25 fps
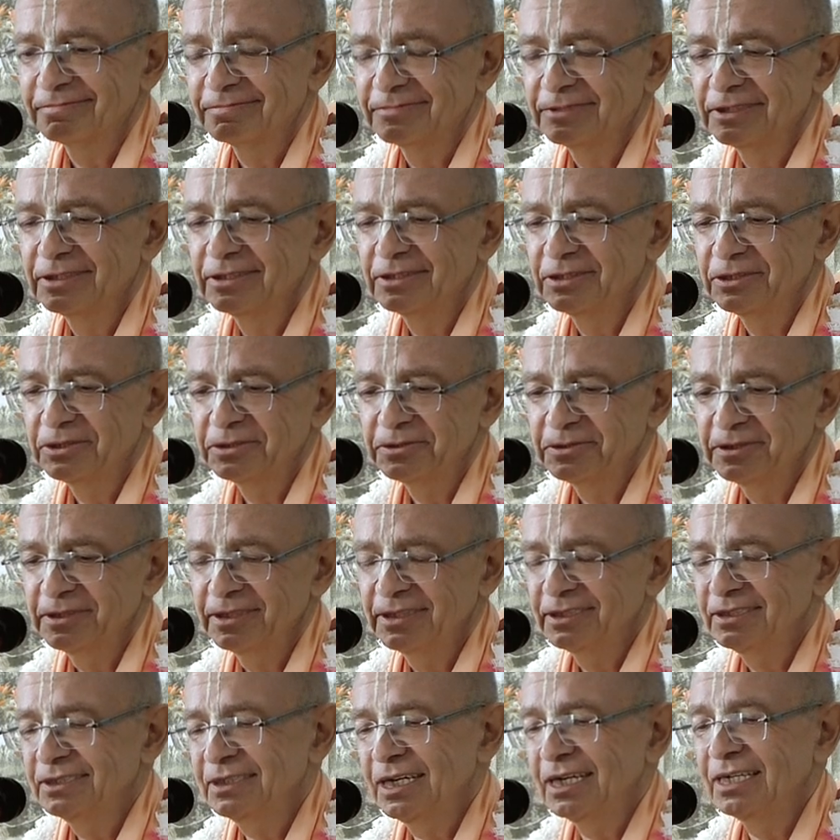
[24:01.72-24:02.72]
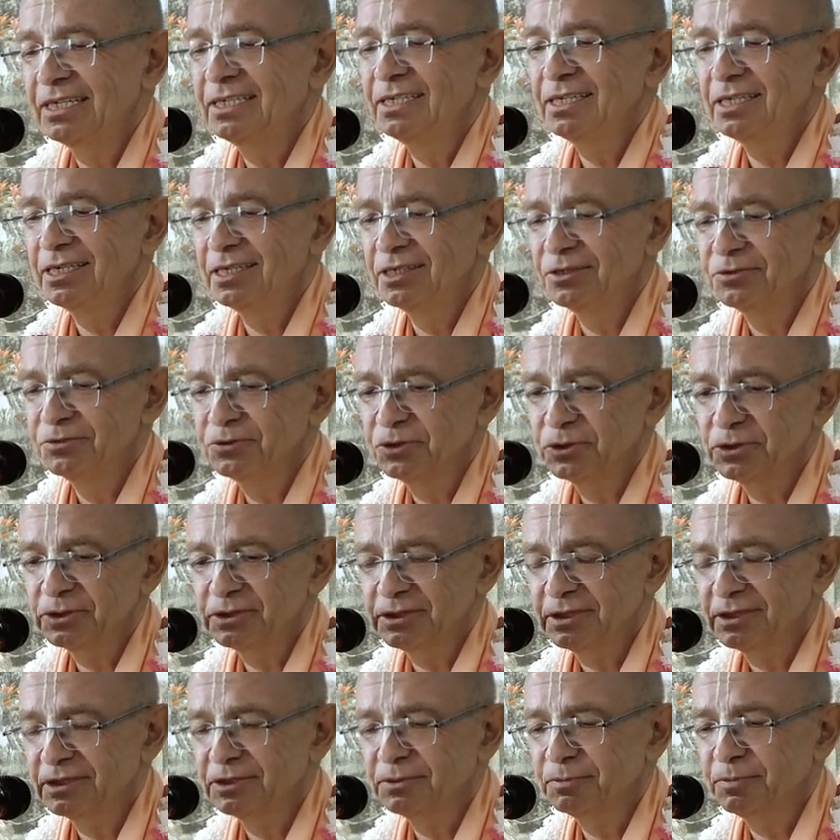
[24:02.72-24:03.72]
You know, his idea
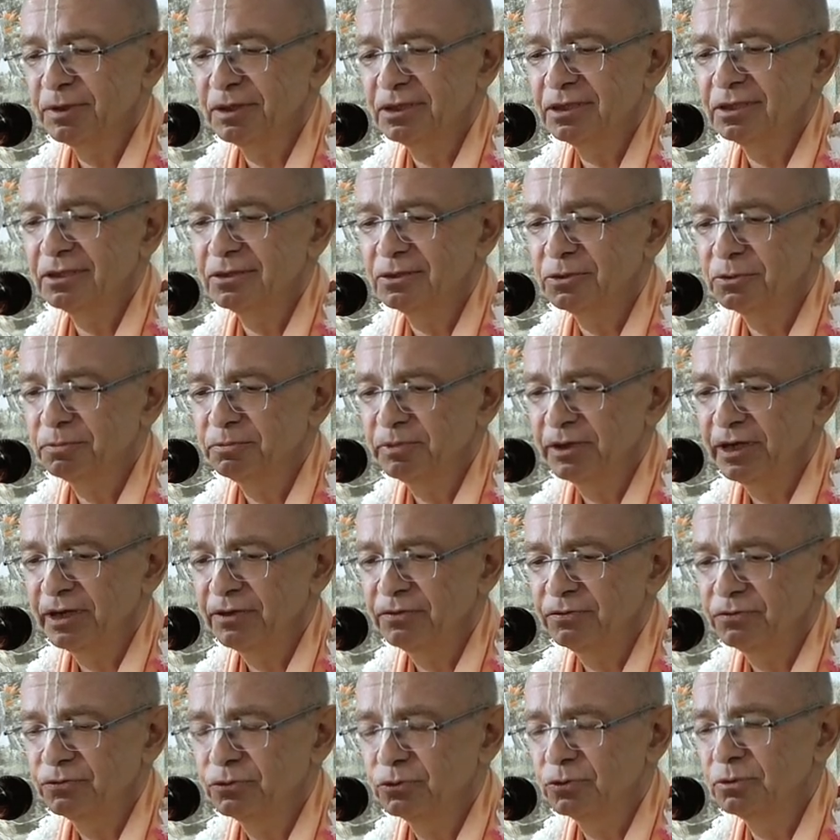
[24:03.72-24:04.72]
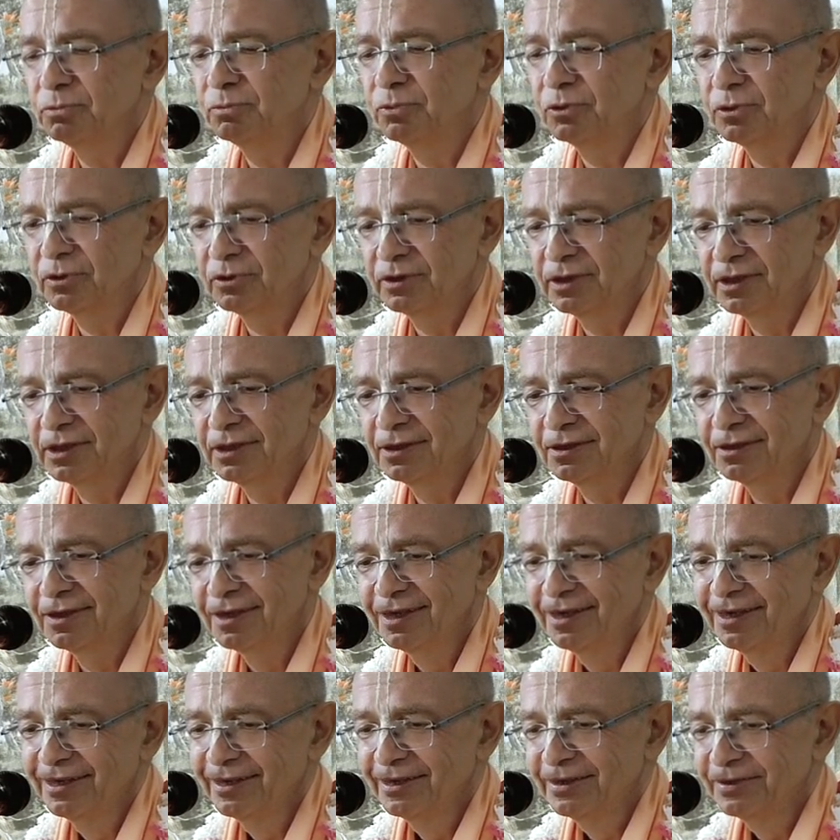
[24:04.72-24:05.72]
was it's better to play football than,
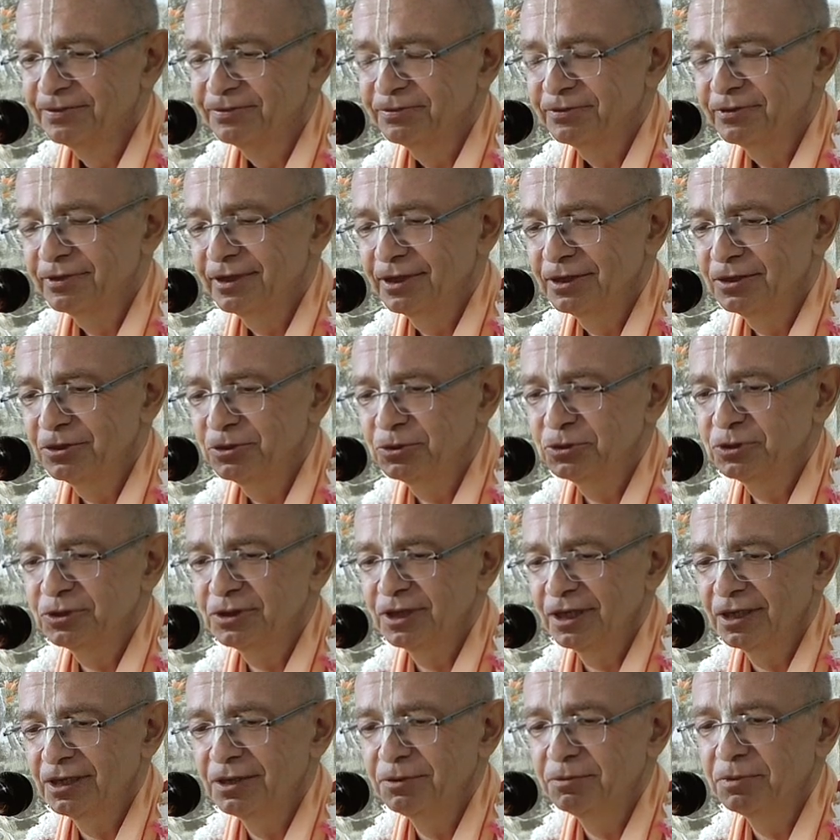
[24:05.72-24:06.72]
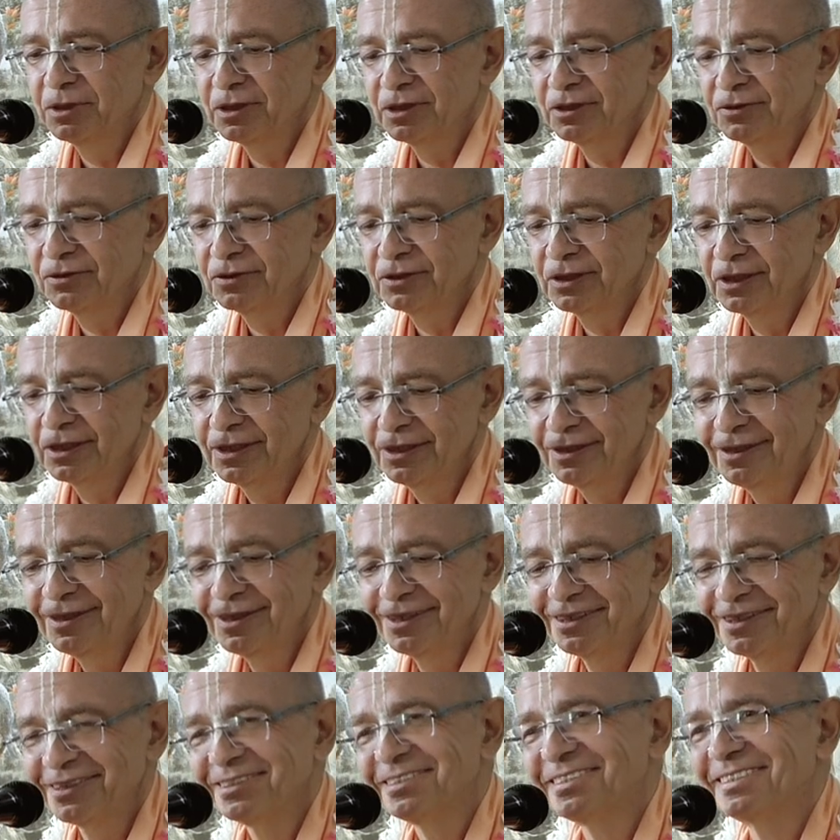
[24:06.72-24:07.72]
than to study Bhagavad
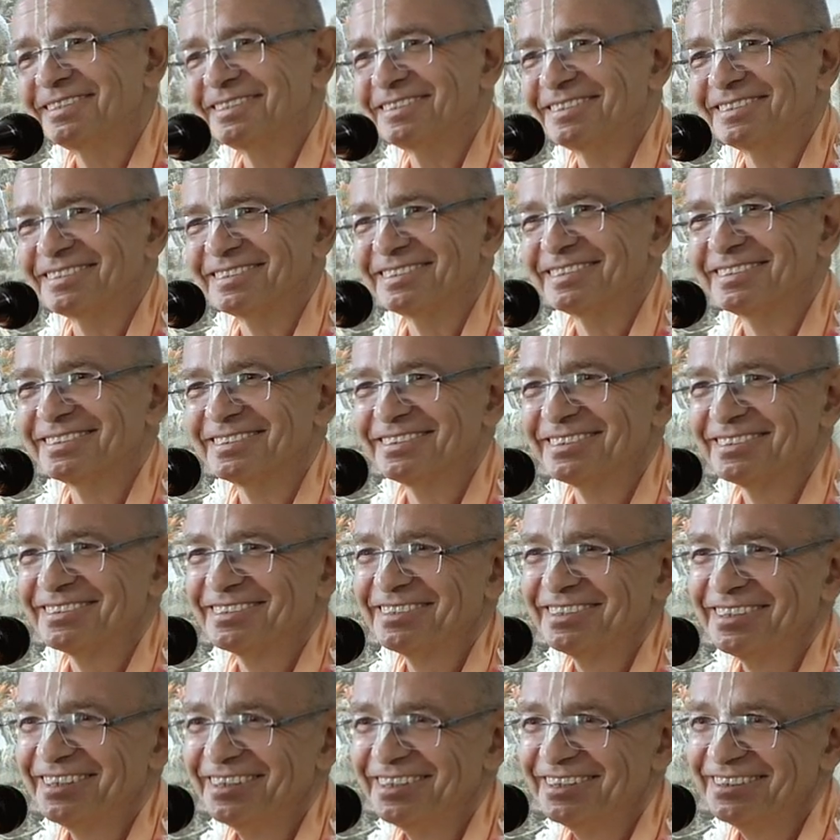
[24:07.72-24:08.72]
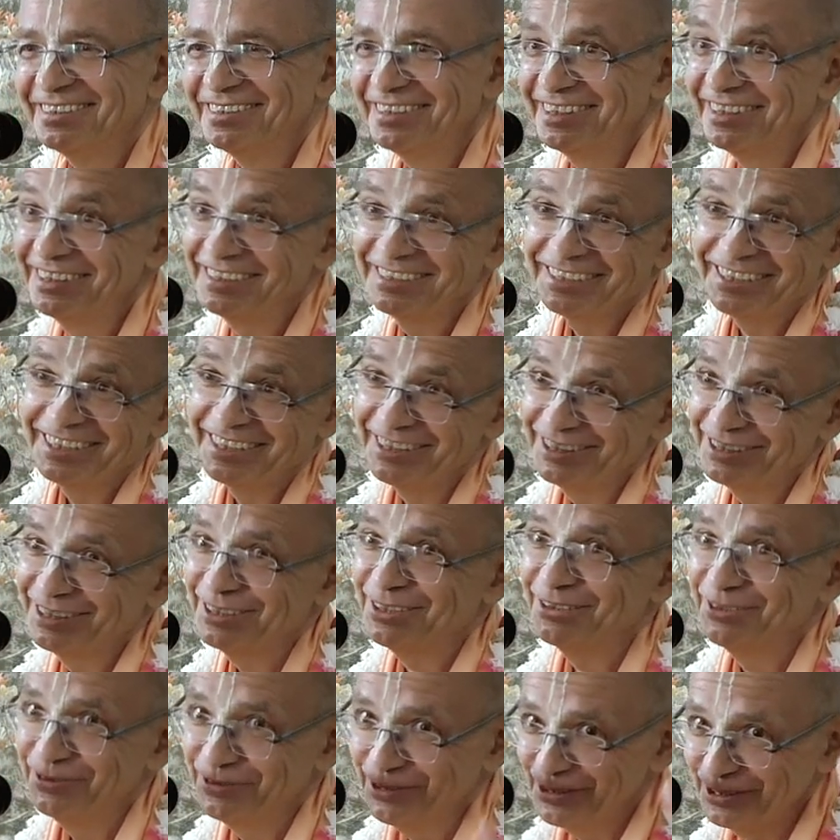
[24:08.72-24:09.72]
Gita. That's his
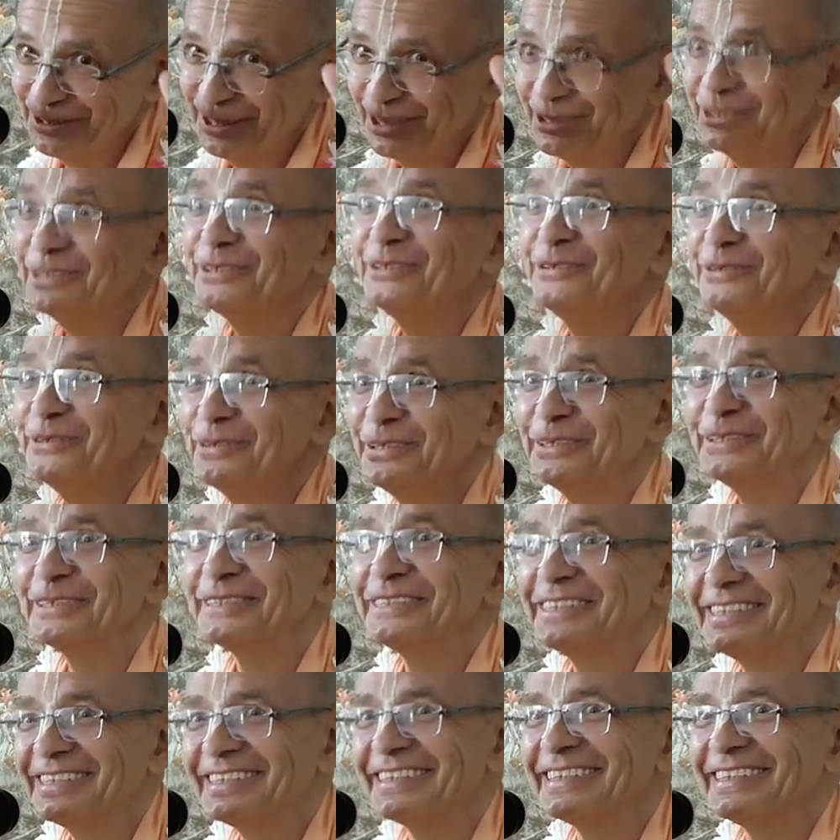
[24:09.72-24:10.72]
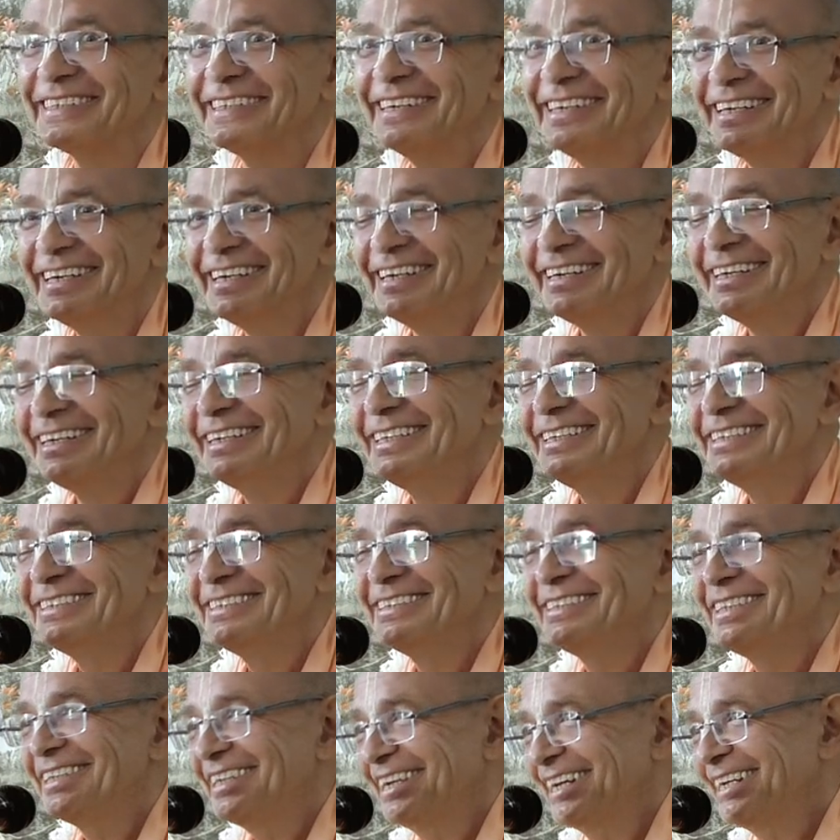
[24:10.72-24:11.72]
quote-unquote, his
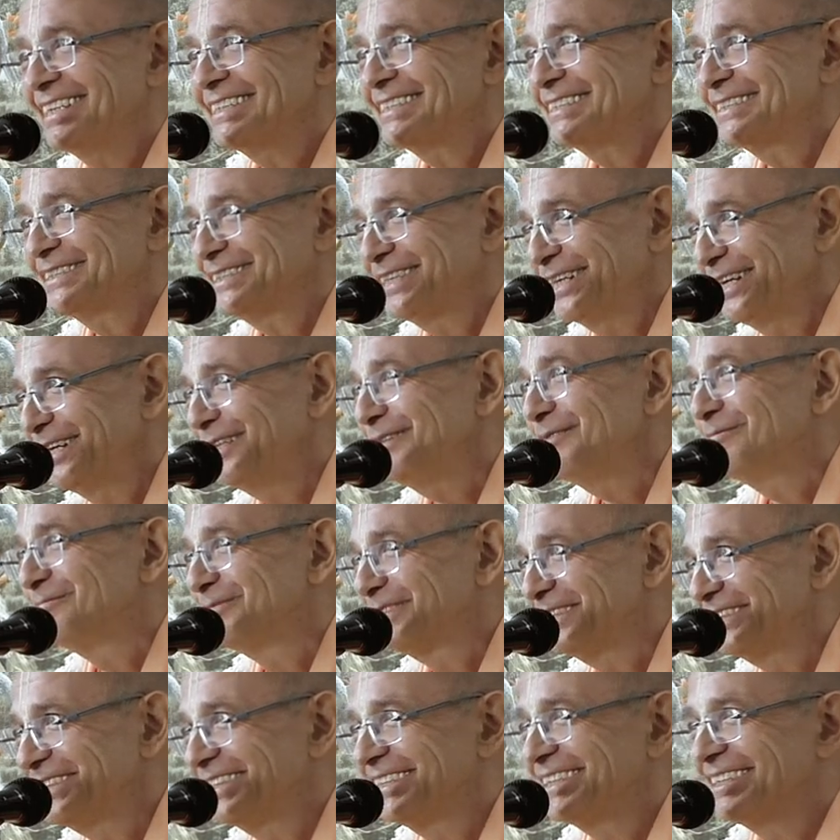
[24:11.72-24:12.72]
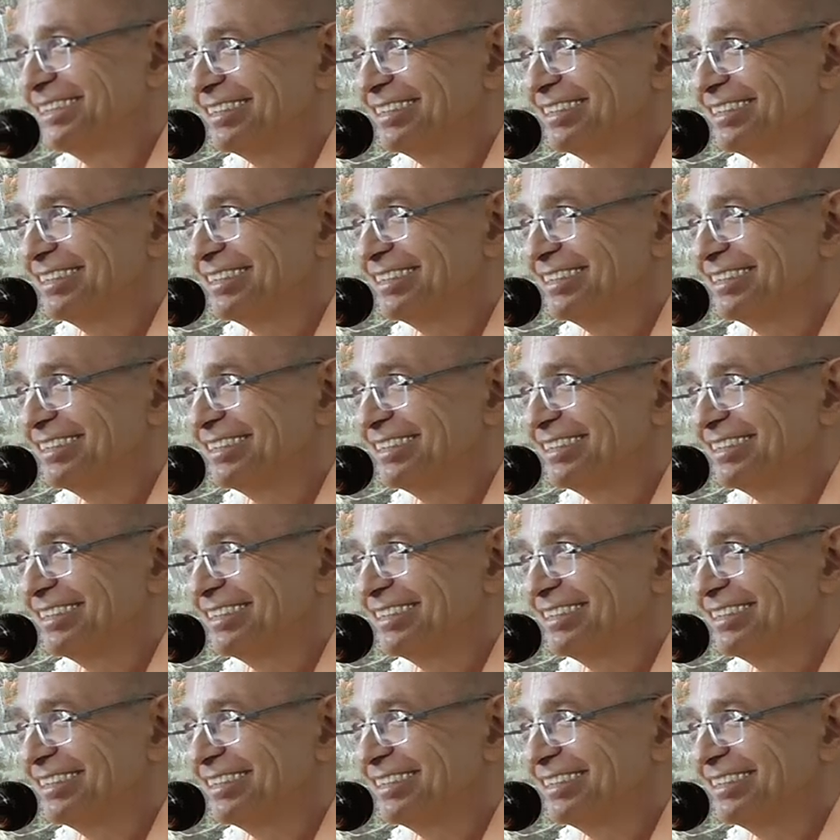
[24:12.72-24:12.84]
direct statement.